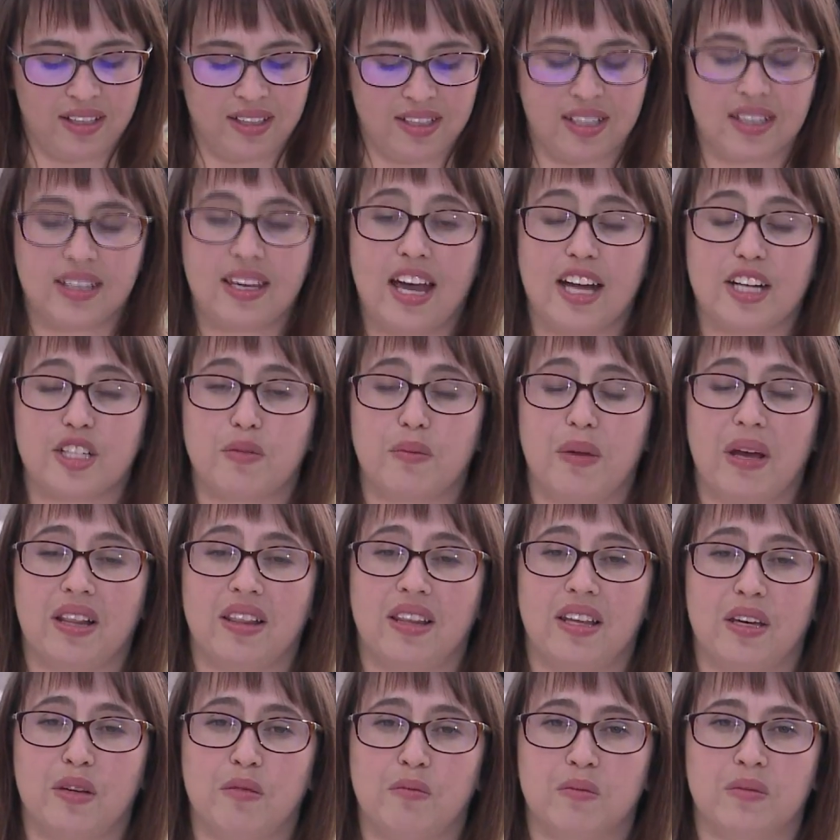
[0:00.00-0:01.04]
To catch my
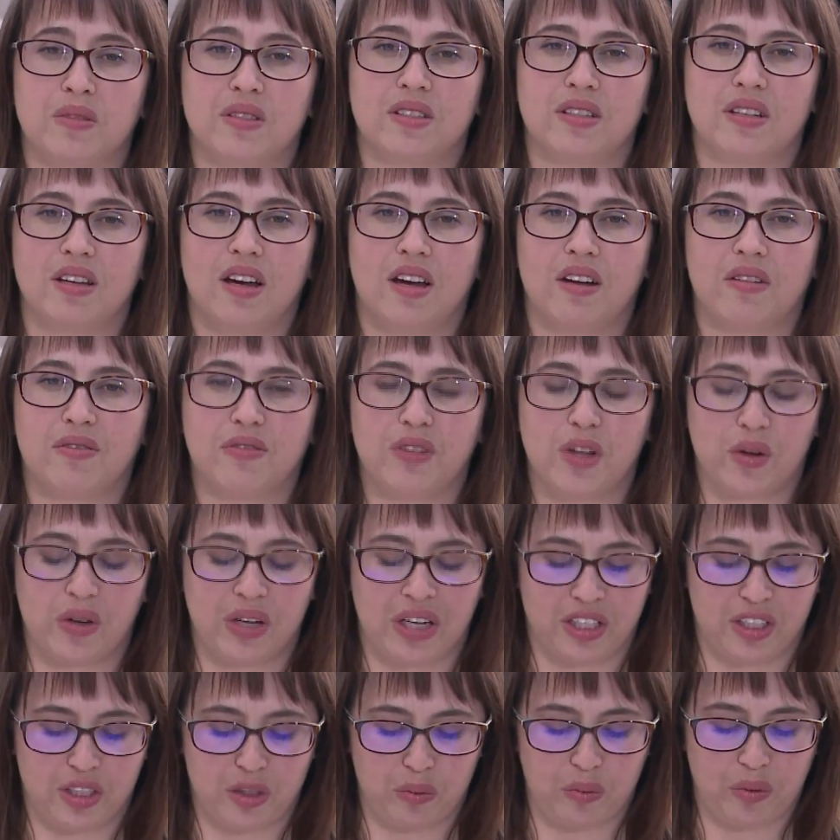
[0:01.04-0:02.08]
limbs on
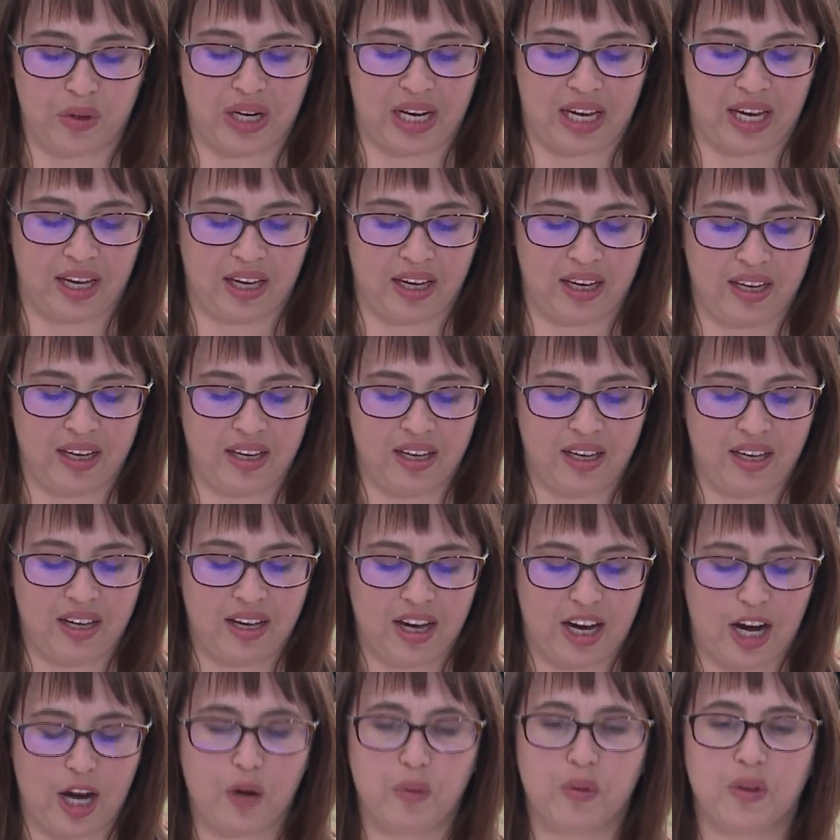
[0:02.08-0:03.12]
floating debris.
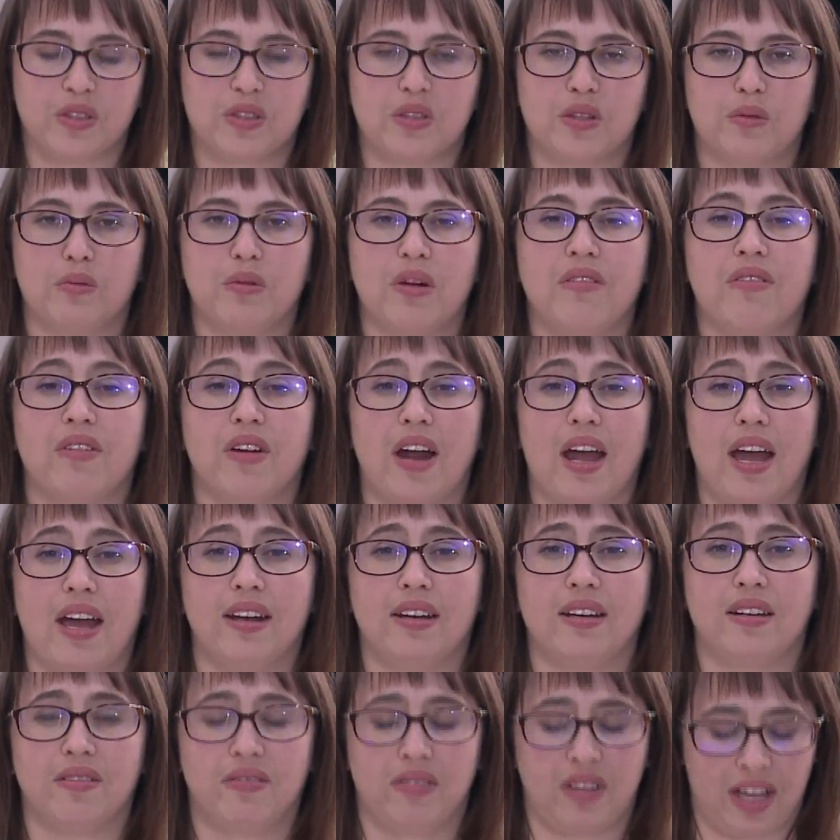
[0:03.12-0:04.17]
I was the river
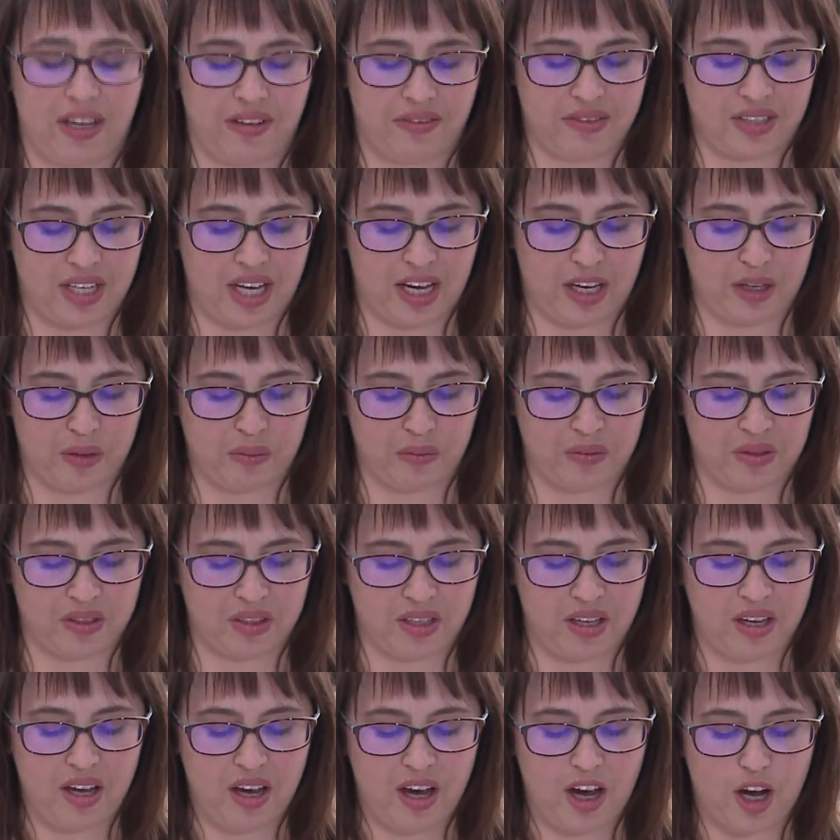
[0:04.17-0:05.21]
end of lifetimes,
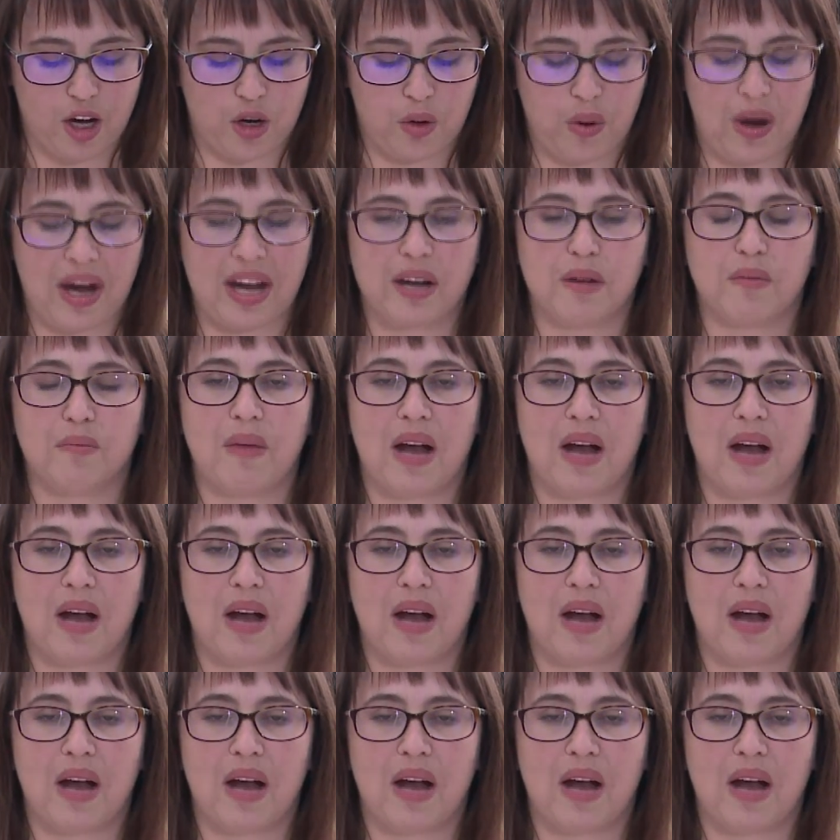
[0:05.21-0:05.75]
a quiet